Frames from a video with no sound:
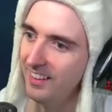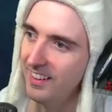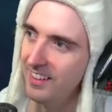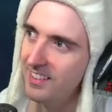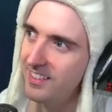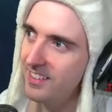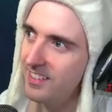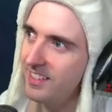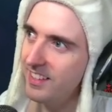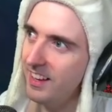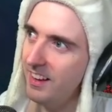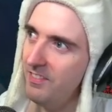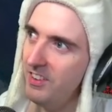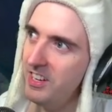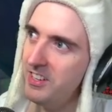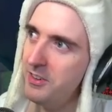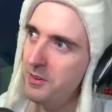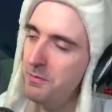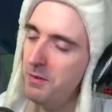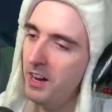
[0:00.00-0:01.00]
just let me
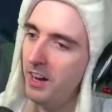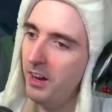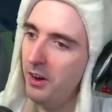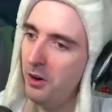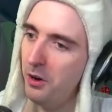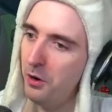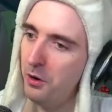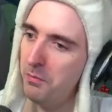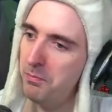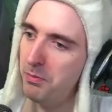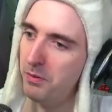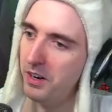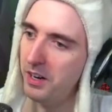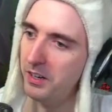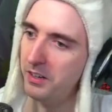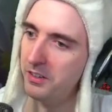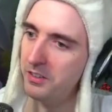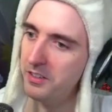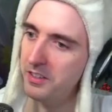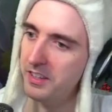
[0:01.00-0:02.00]
do my
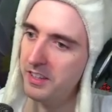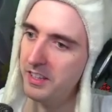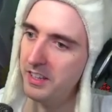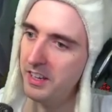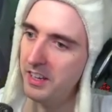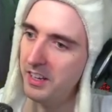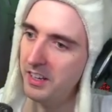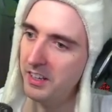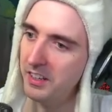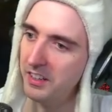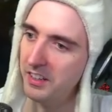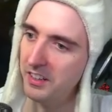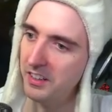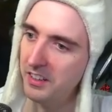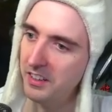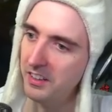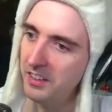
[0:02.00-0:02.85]
Hullbreaker thing.